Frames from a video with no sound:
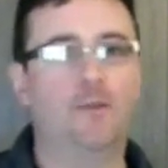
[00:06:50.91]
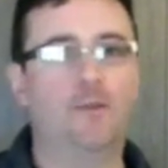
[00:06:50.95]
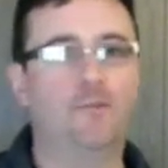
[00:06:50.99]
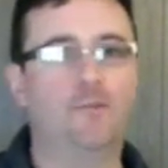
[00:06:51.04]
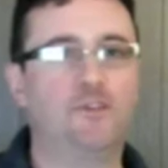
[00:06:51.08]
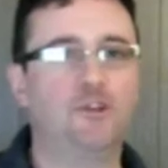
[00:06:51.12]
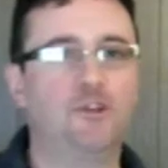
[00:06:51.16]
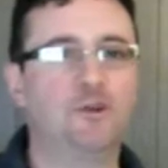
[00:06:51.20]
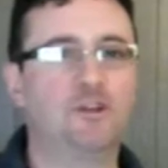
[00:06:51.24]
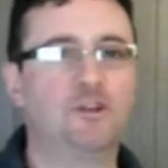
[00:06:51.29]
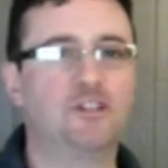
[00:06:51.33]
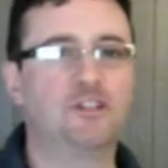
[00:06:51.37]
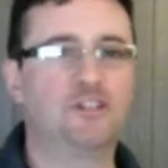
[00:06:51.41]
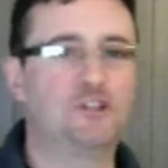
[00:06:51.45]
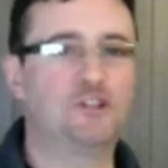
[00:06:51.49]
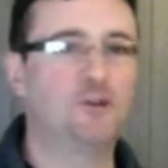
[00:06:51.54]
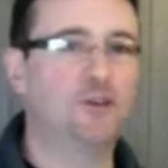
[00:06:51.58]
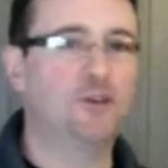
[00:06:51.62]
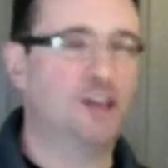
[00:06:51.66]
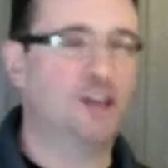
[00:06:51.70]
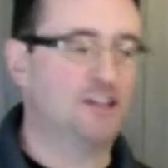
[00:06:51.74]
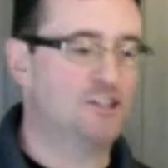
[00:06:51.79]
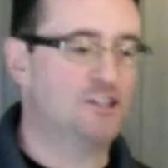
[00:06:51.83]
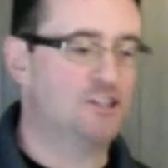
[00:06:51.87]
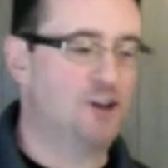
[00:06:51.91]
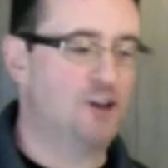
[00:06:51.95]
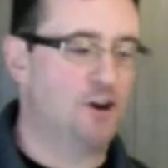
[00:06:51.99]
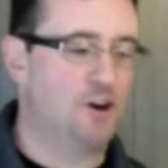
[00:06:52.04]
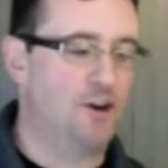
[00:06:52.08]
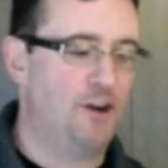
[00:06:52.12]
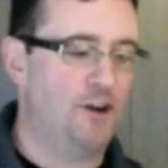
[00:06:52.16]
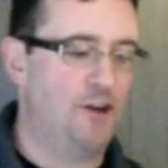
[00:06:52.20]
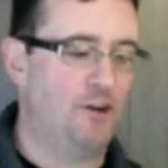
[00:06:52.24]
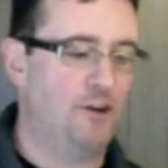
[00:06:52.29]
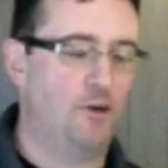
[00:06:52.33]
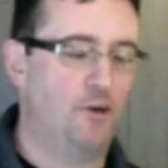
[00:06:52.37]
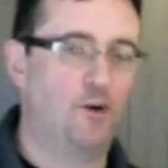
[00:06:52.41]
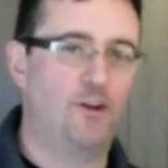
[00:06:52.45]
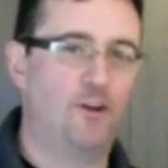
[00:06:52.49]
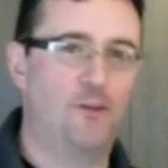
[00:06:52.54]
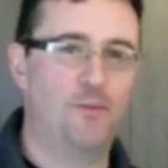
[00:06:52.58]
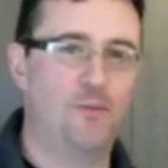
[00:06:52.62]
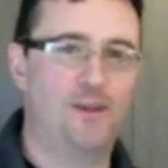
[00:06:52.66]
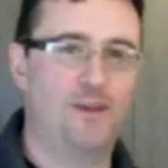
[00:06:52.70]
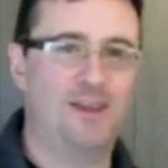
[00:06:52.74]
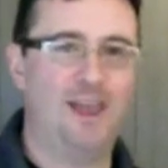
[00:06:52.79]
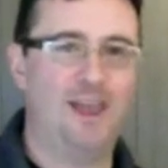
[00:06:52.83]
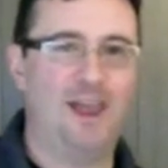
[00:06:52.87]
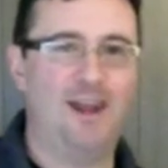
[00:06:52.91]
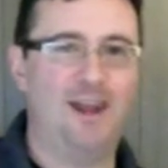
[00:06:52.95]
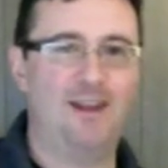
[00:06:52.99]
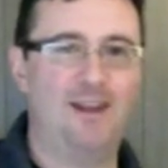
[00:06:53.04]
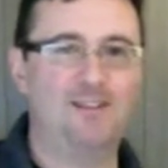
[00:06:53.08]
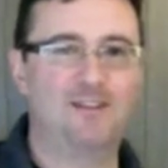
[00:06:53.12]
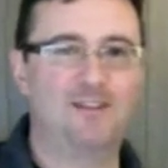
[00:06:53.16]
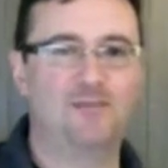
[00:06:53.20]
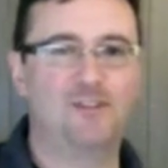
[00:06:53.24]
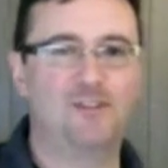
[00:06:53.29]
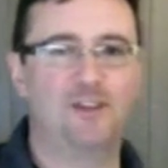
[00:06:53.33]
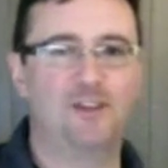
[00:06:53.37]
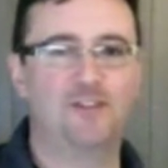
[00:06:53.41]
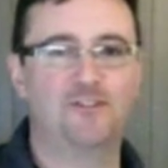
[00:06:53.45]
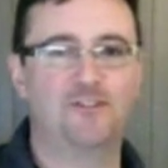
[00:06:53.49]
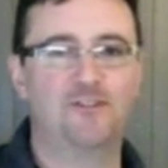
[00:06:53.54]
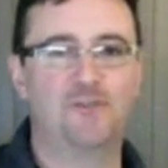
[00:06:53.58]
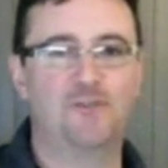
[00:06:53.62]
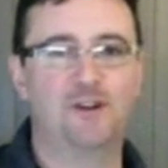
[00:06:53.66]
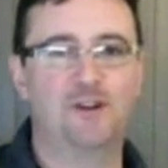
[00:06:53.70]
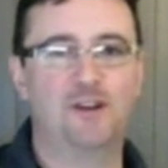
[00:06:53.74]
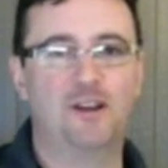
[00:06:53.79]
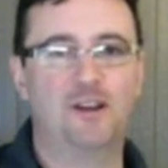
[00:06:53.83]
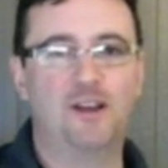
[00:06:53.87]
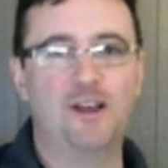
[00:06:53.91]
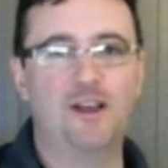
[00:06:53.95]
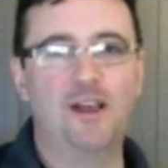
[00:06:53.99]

You can still get started learning the mechanics of the instrument,